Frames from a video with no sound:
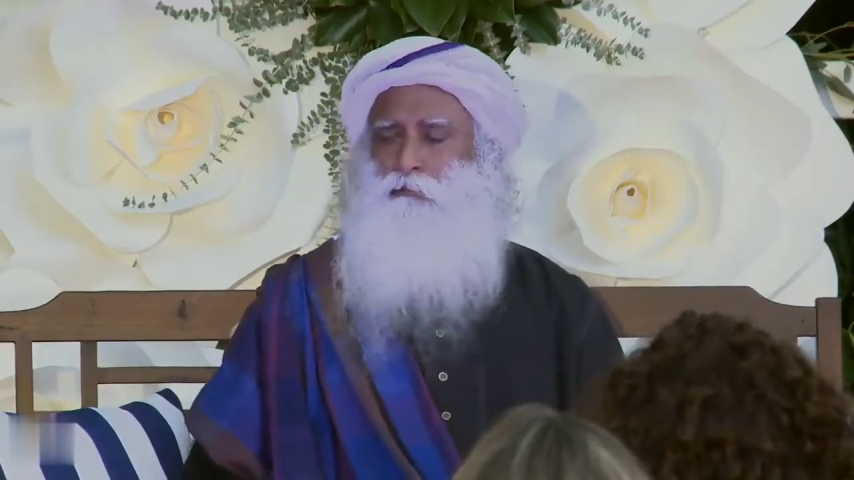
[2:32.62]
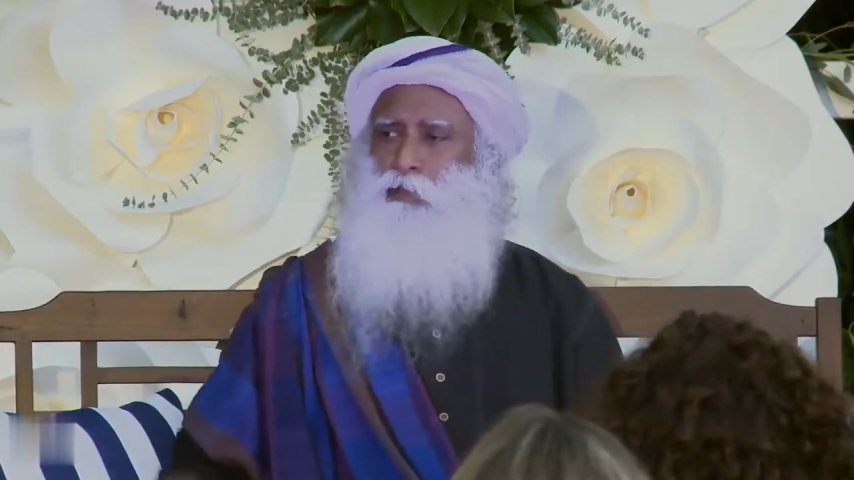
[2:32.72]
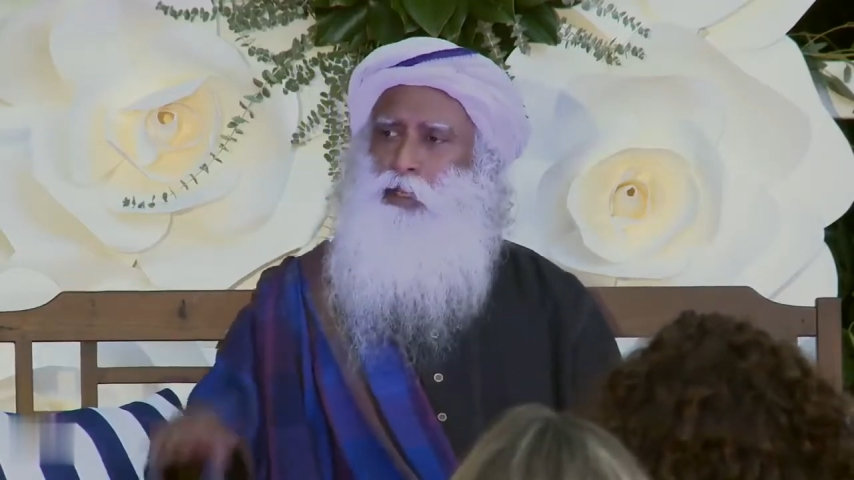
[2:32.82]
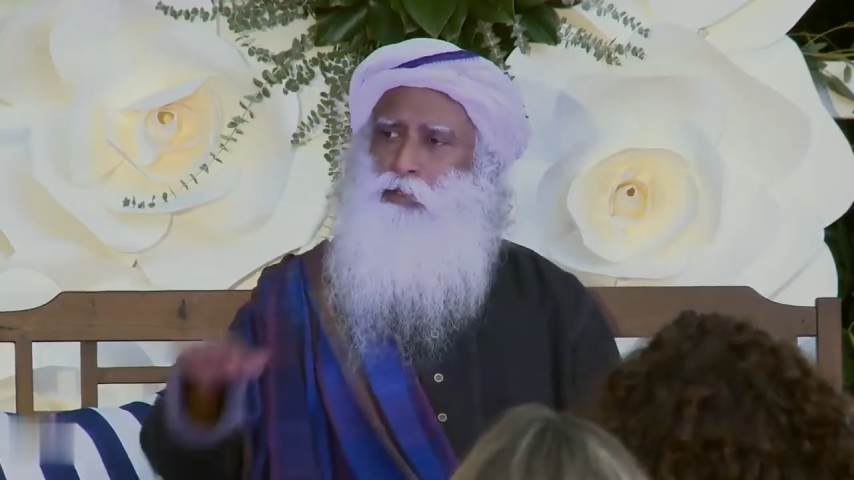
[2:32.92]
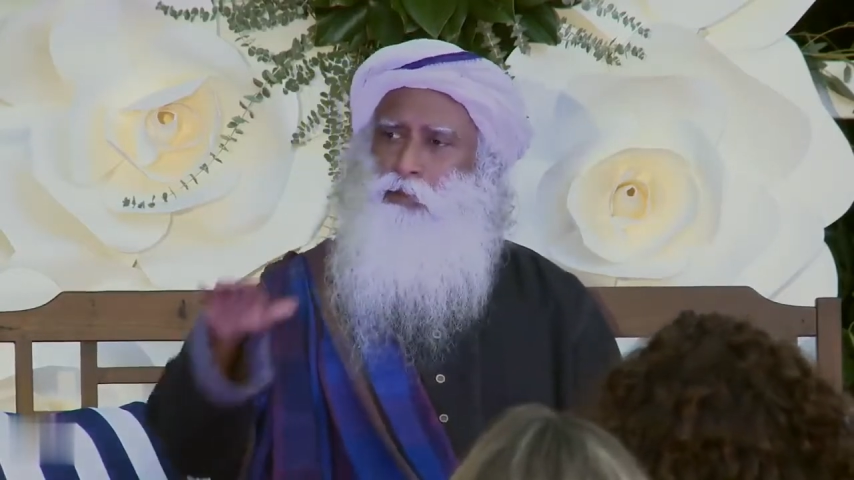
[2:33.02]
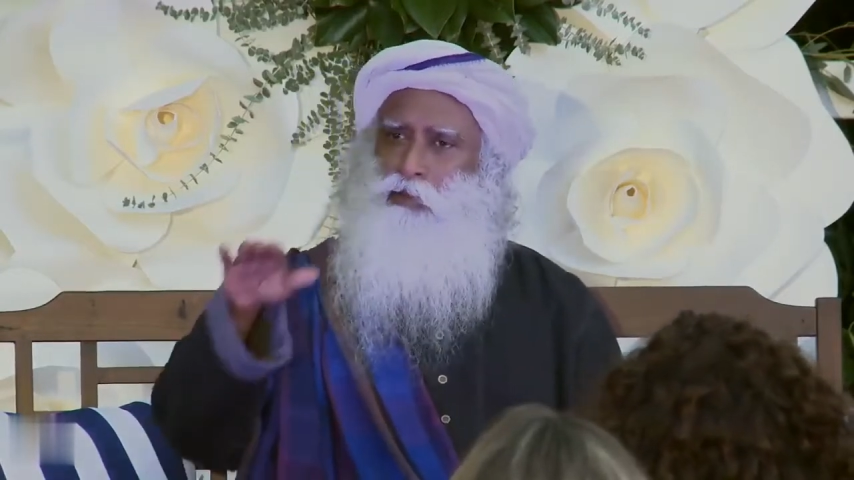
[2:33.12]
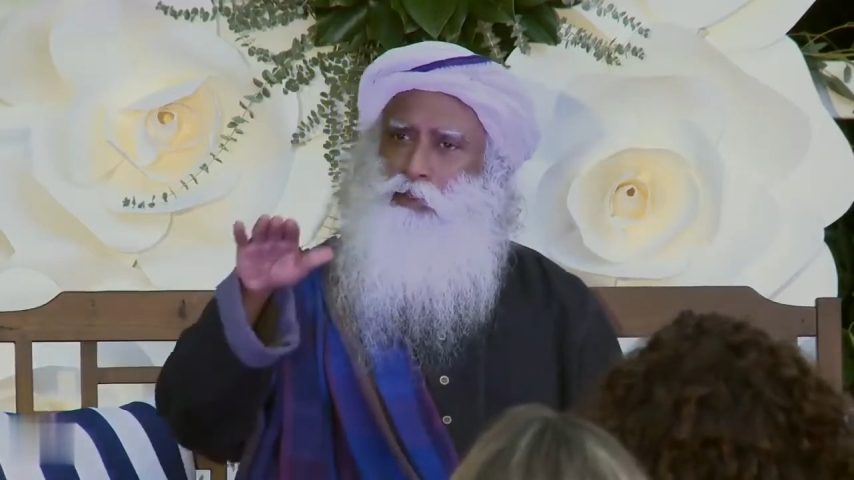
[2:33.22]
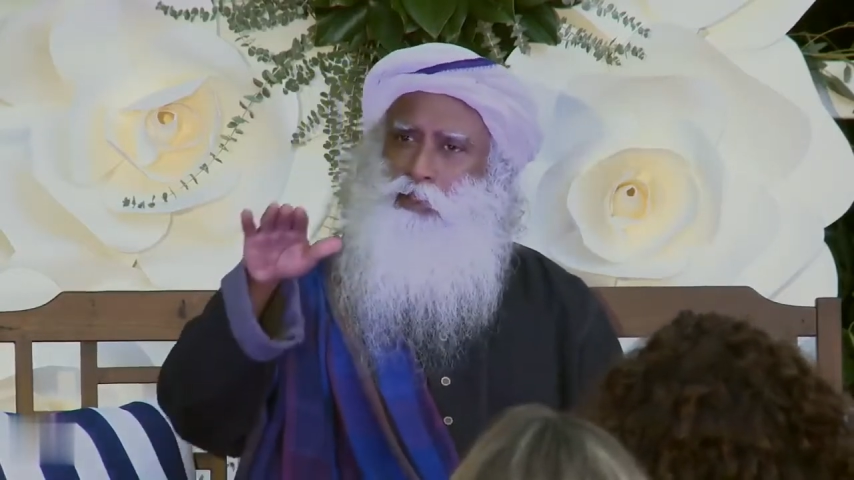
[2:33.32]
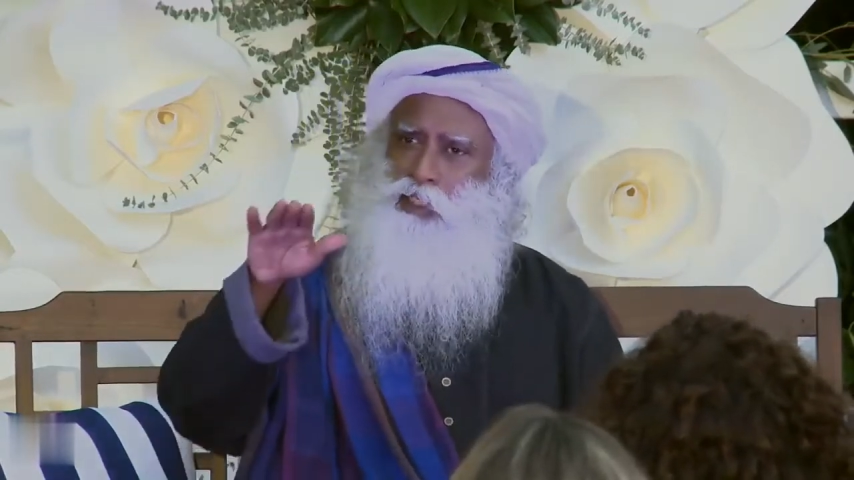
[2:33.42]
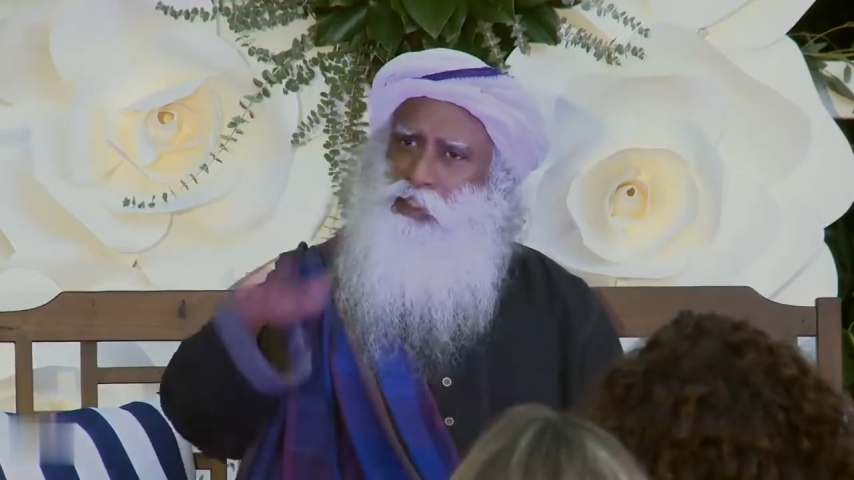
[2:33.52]
where your
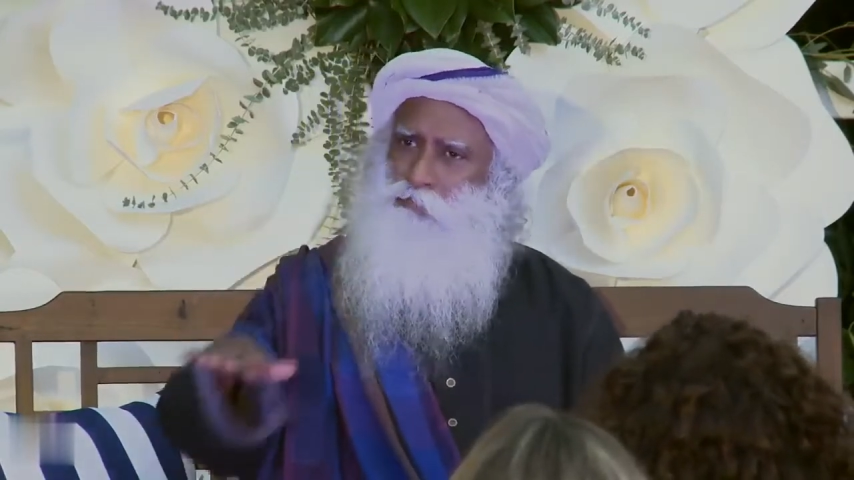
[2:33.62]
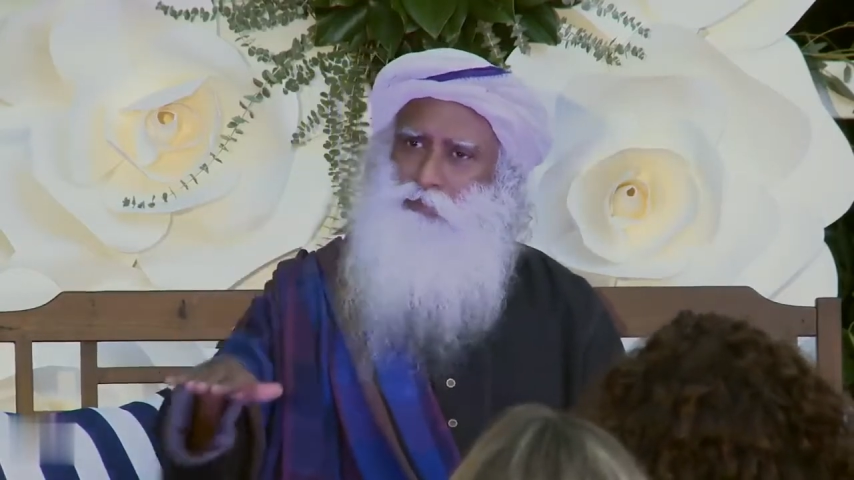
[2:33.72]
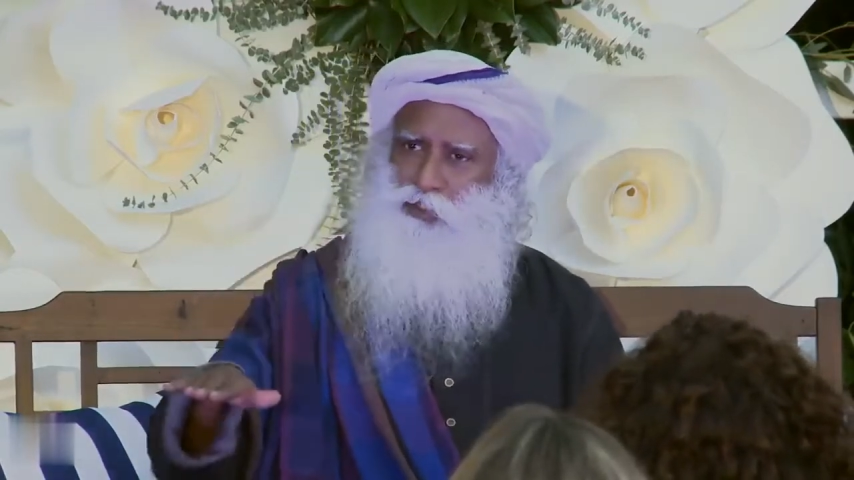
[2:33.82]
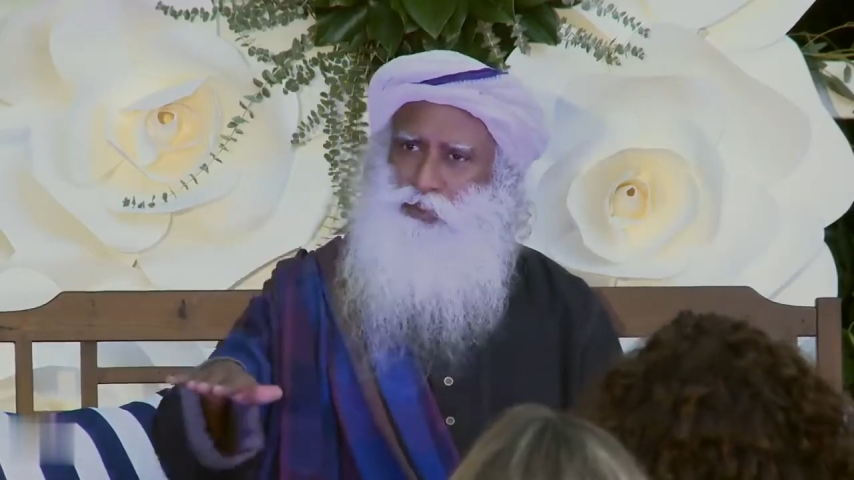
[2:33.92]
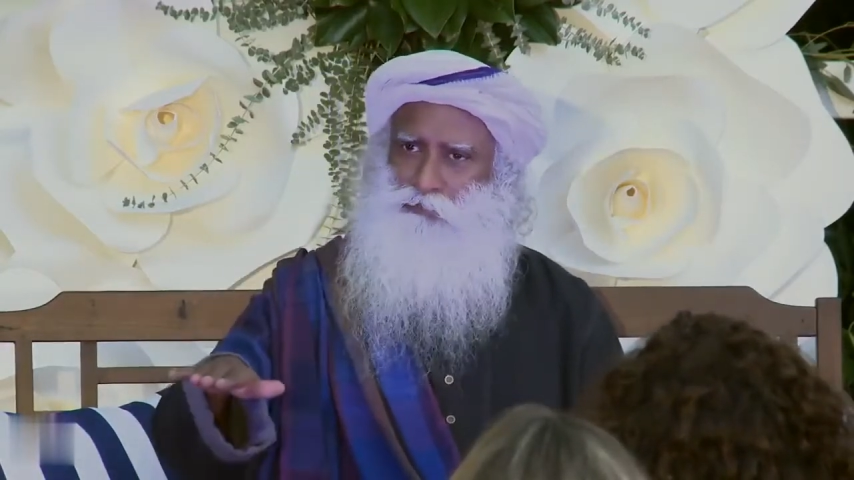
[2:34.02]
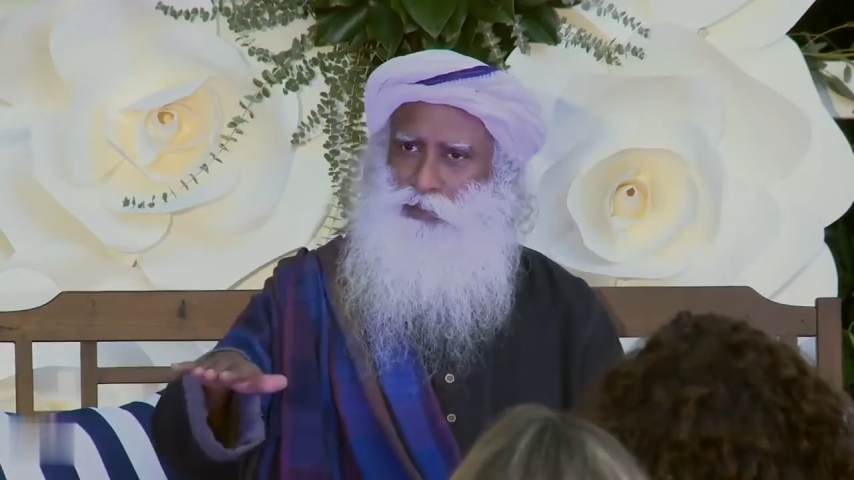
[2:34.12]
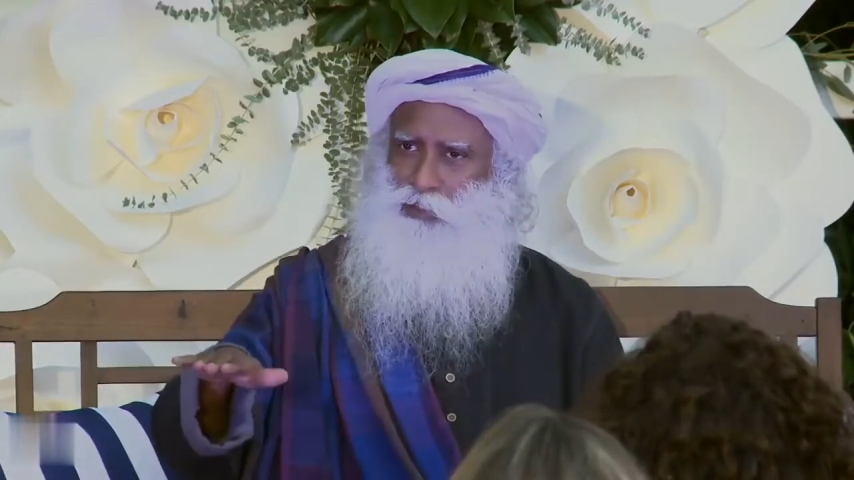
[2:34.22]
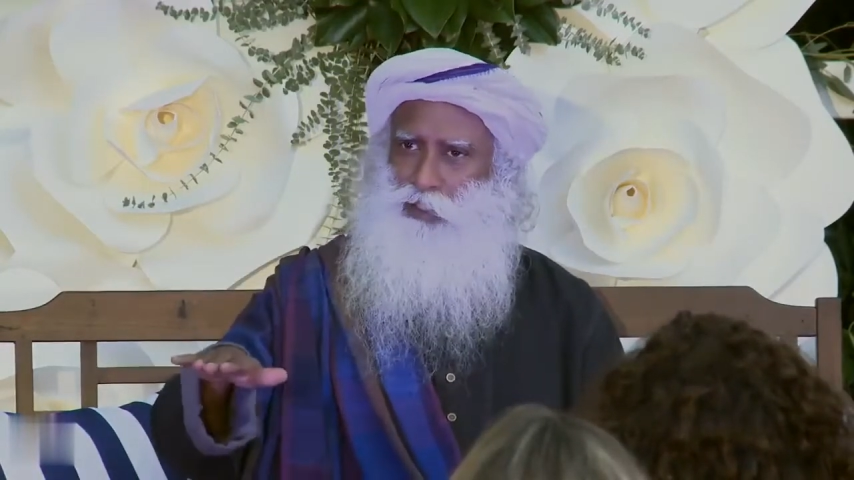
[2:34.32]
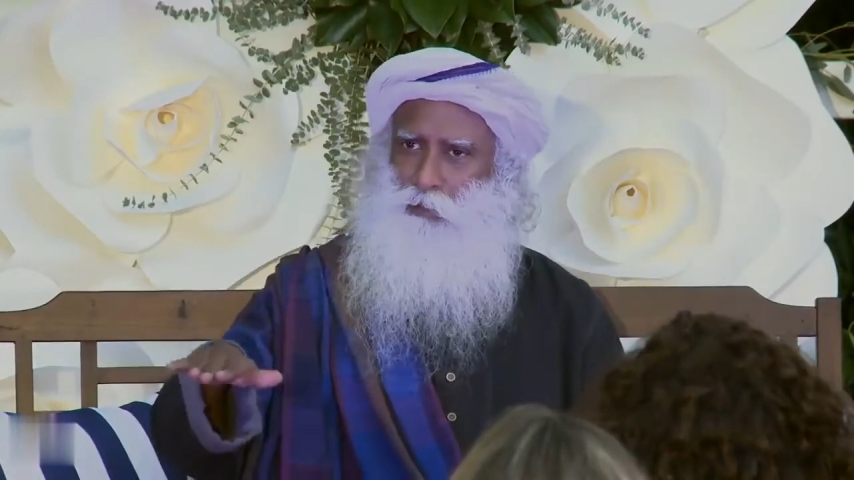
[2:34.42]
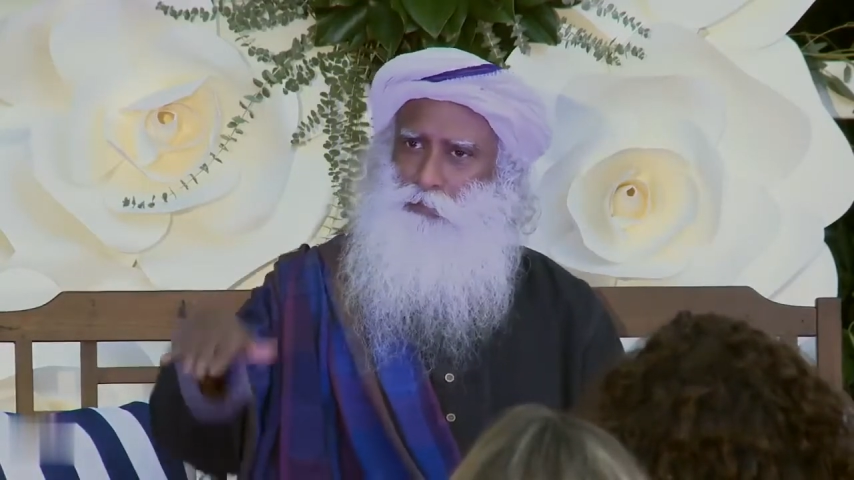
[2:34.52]
kidney function will
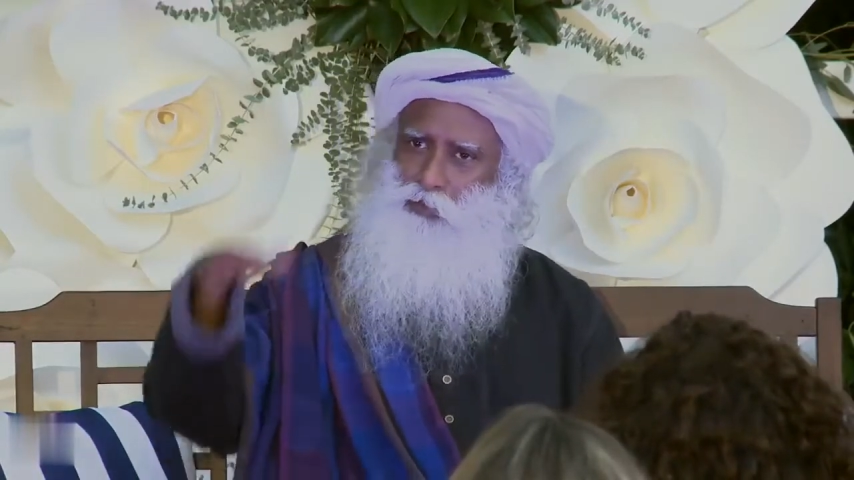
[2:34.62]
stop,